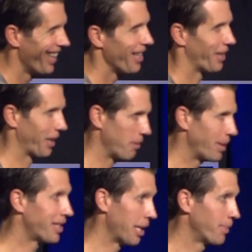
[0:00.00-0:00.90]
you're going to
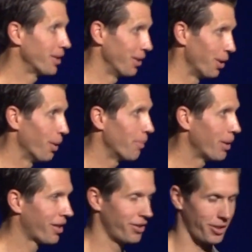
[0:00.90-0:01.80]
be tempted to do it
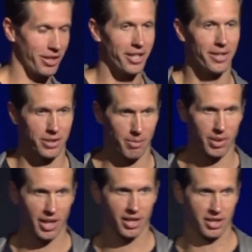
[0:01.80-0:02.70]
because you're going to hear some
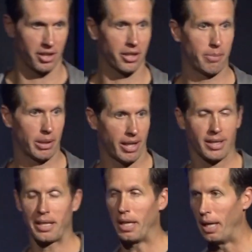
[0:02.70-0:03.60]
things and you're going to be like,
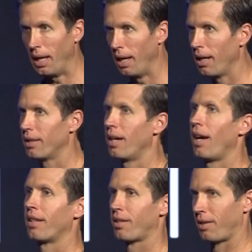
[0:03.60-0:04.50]
yeah,
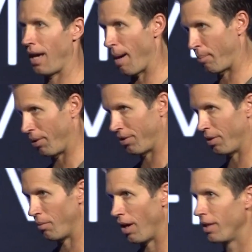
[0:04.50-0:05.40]
that's that
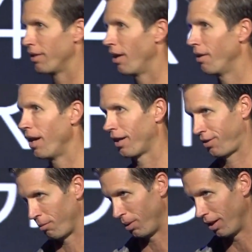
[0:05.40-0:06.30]
person right there
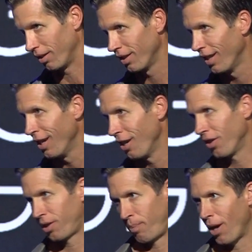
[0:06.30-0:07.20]
next to me.
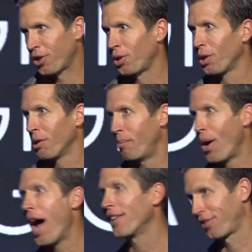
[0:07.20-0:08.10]
Especially the
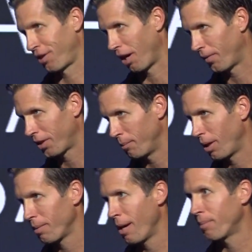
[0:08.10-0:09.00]
bad stuff. You're going to be
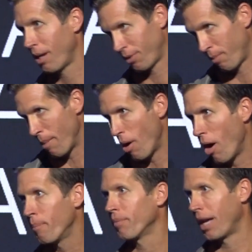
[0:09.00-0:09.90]
like, yep, that was my
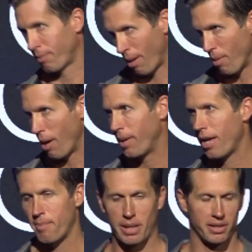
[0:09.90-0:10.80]
mom. That's my mom.
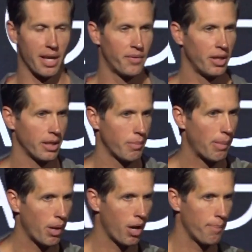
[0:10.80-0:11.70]
Yep, that's definitely my
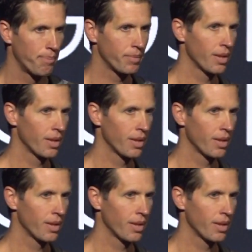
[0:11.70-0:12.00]
mom.